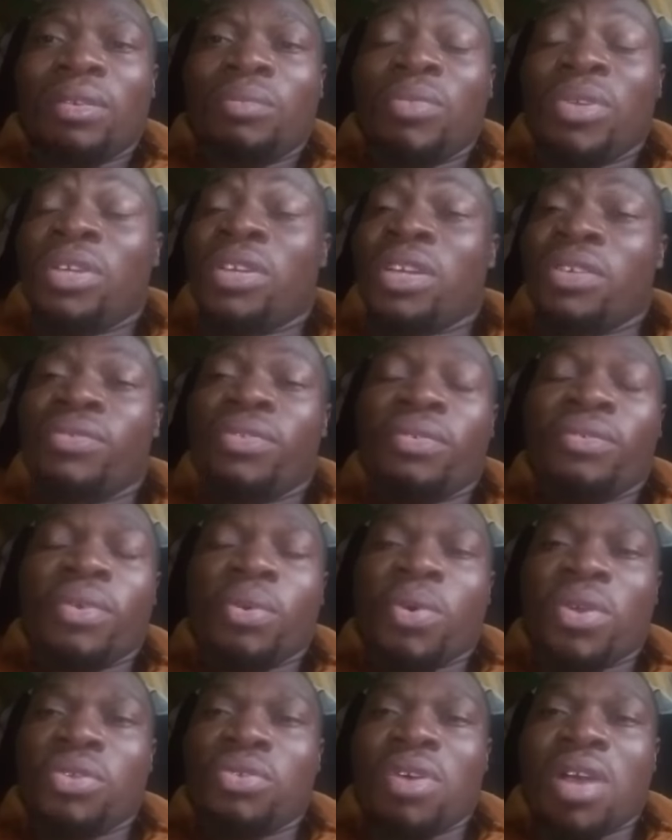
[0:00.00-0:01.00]
Be grateful
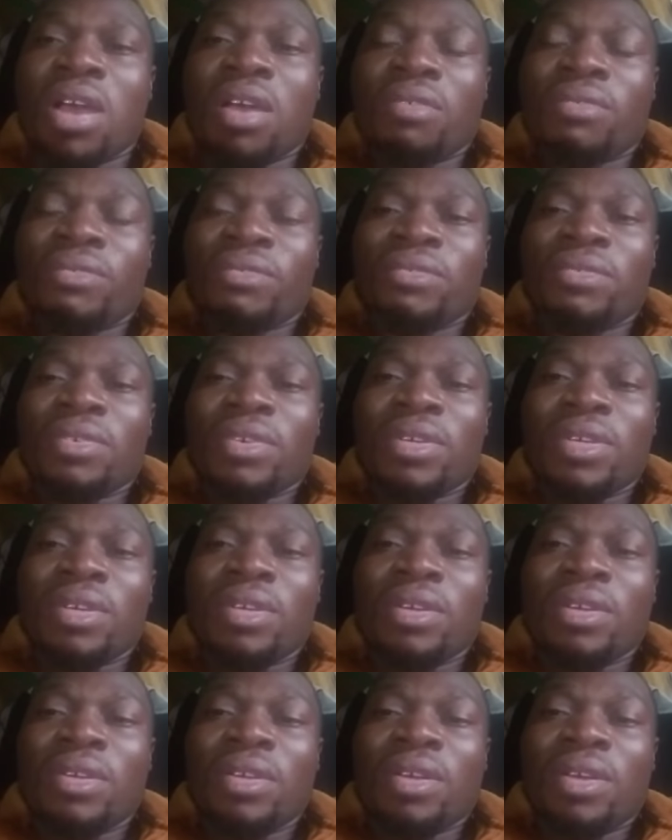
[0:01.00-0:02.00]
for what you have.
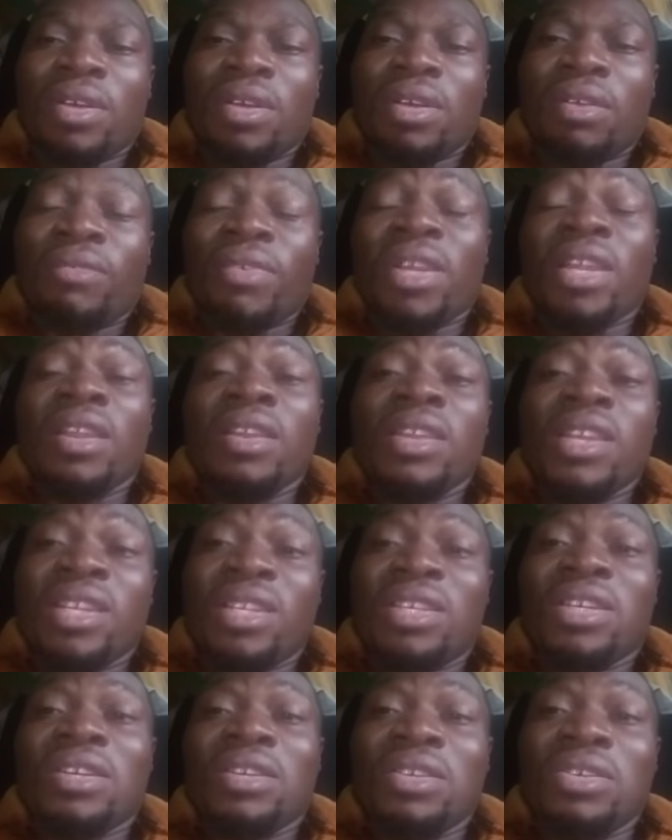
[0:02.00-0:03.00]
For the
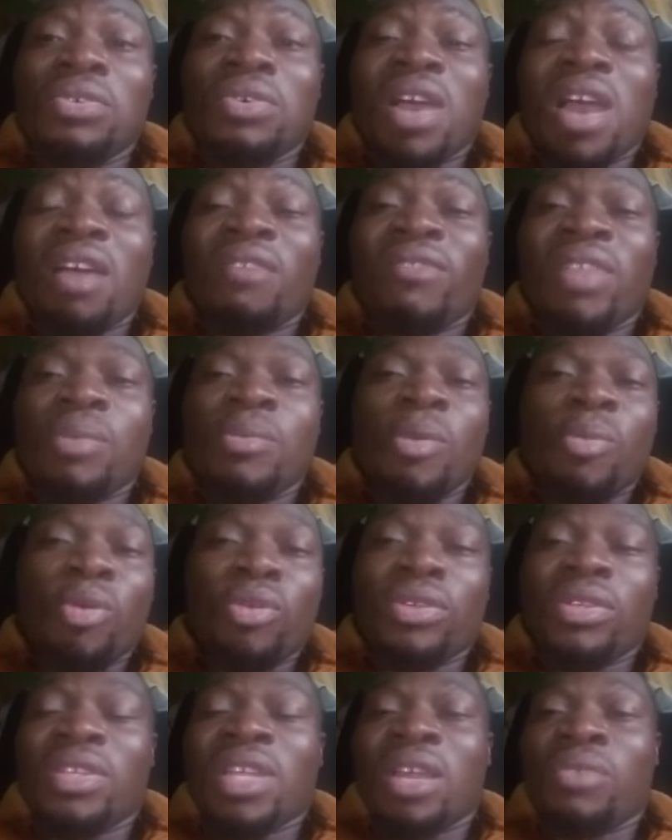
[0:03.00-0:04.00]
little you have. Let me
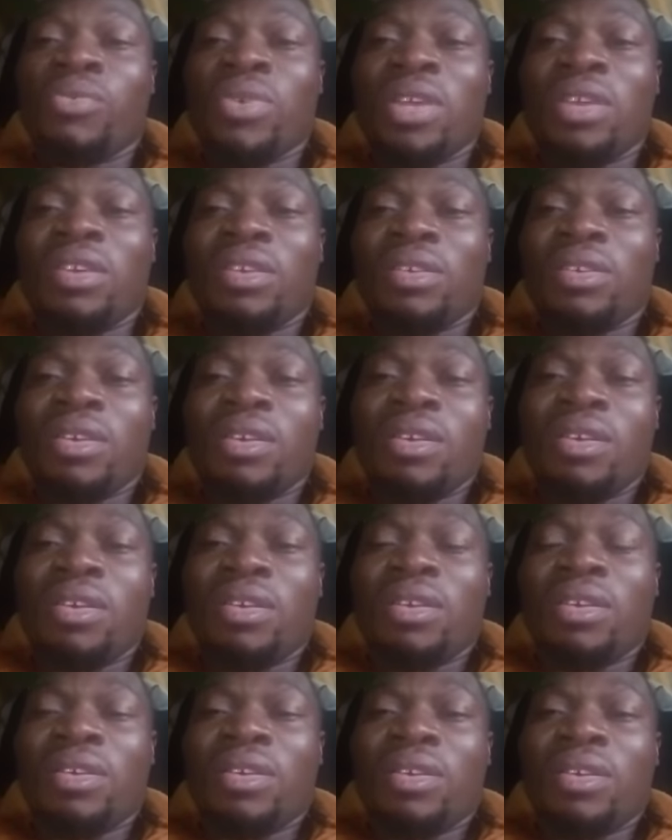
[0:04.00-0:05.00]
put it that way.
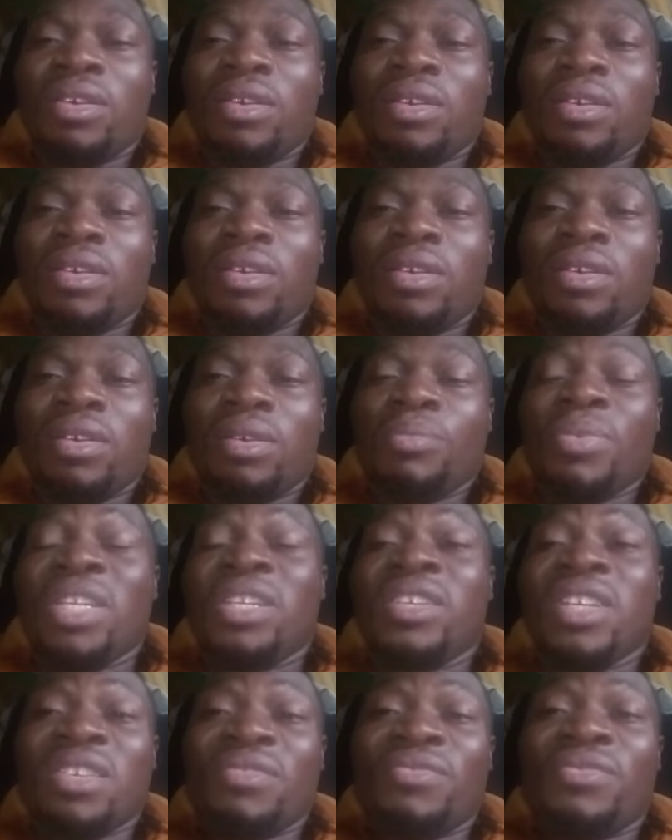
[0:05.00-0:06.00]
Be
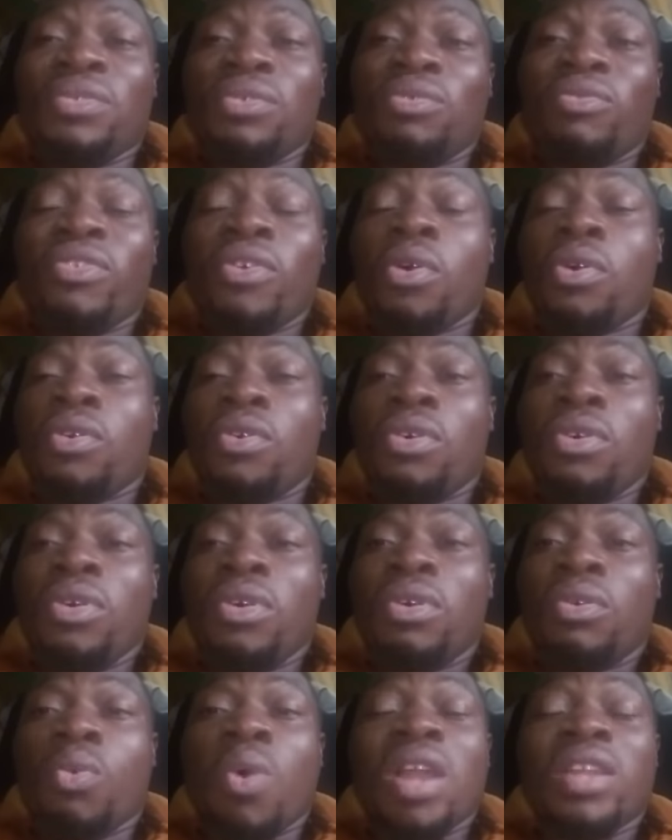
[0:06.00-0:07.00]
grateful for
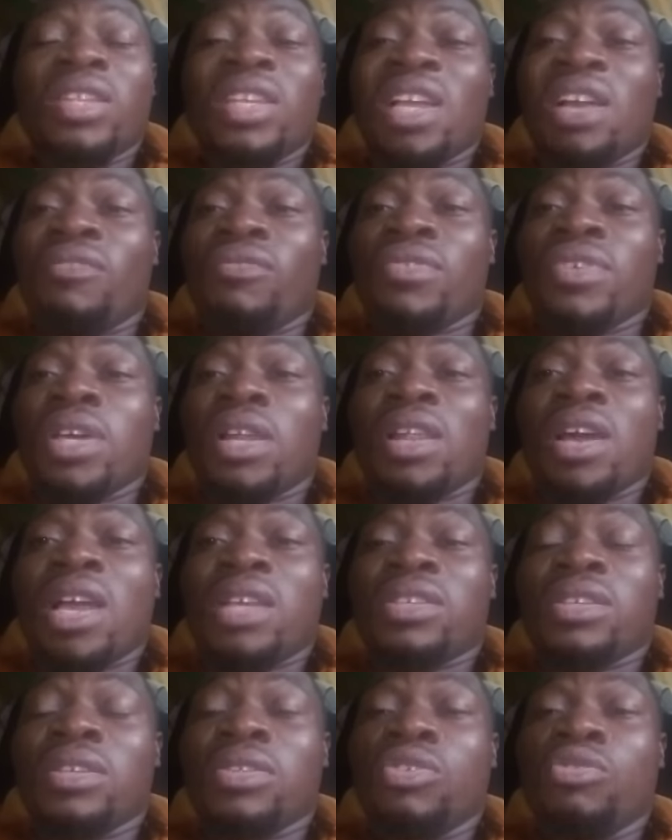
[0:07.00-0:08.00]
one thing I've
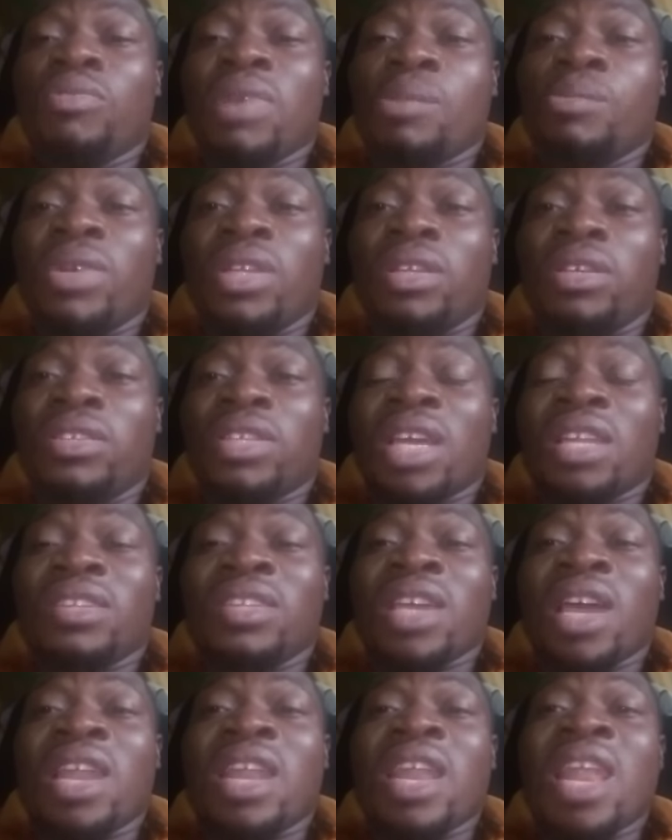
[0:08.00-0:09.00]
realized in human beings is
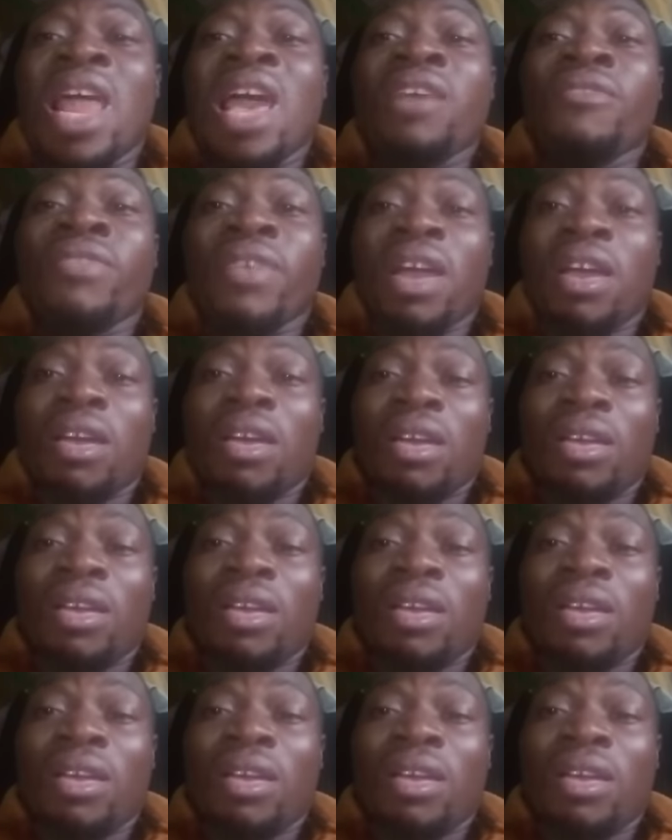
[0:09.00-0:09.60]
that they are never